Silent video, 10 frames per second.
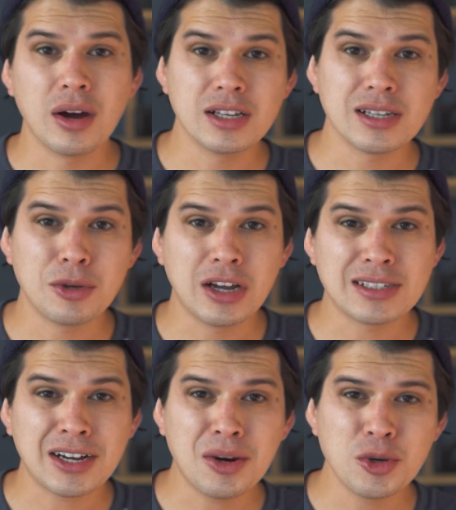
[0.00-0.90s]
What is up, you
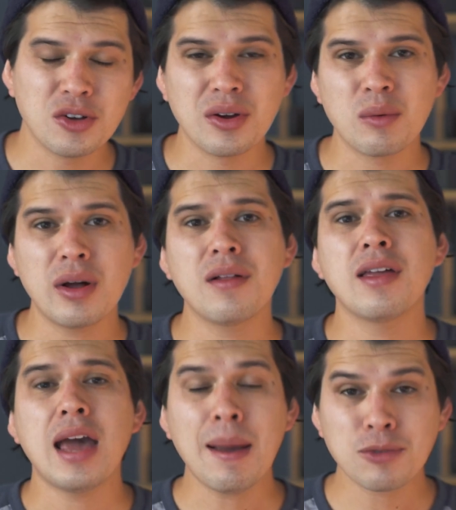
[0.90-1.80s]
guys? I hope you're doing
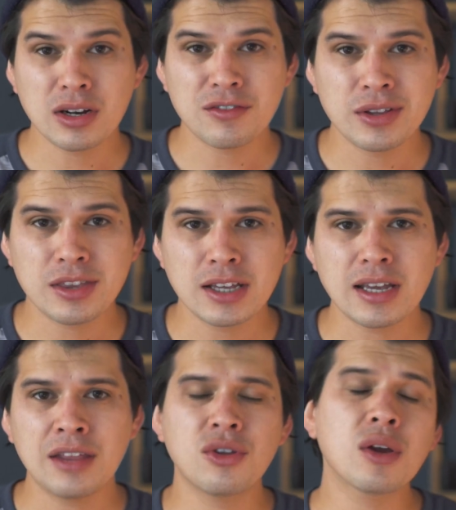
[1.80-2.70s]
well. I'm Tony
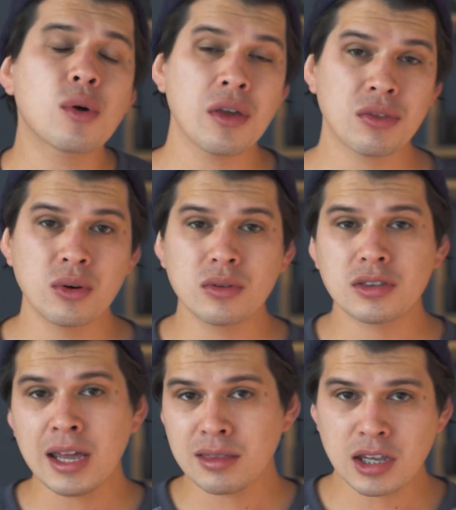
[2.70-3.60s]
Fuentes, and today we're going
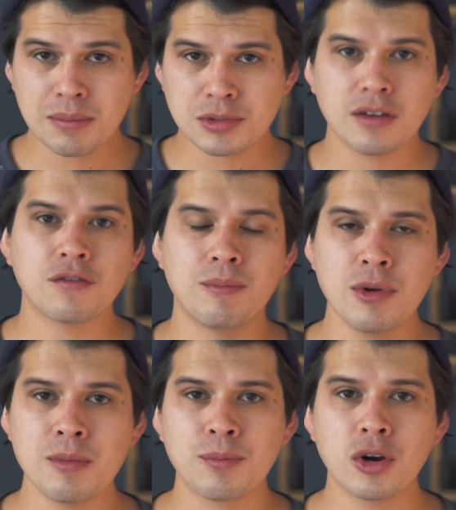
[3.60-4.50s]
through 10 tips for
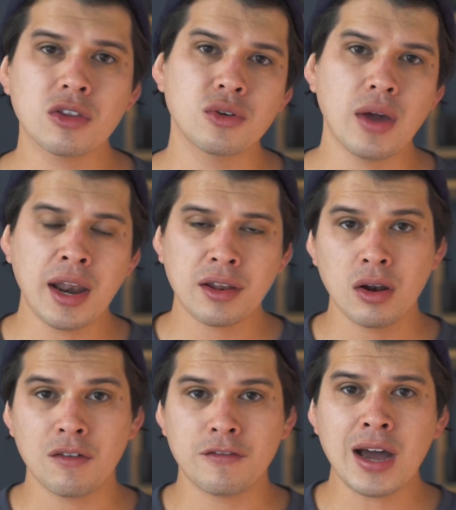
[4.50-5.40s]
Premiere Pro to edit
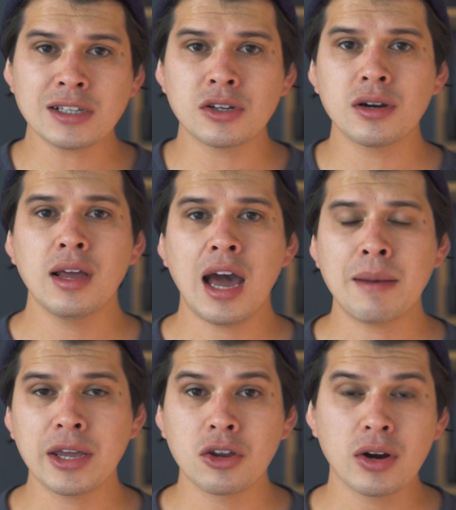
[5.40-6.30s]
a lot faster
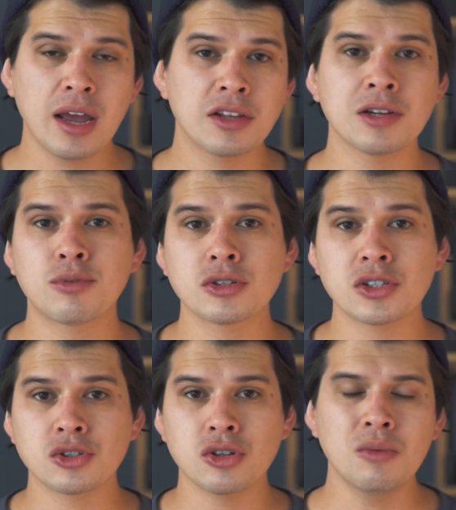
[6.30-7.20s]
and make your editing
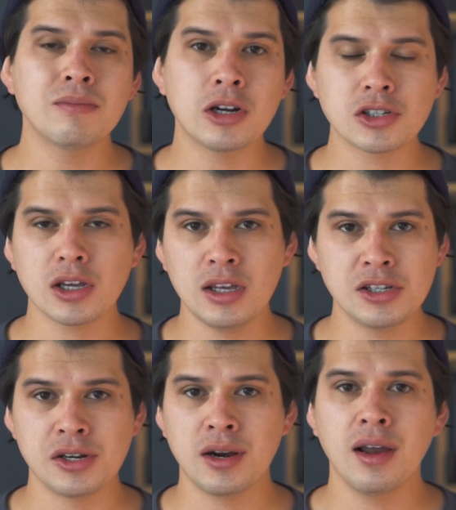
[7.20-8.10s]
process so much
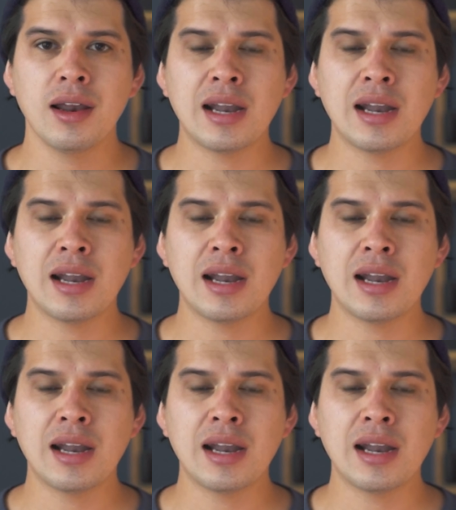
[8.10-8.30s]
easier.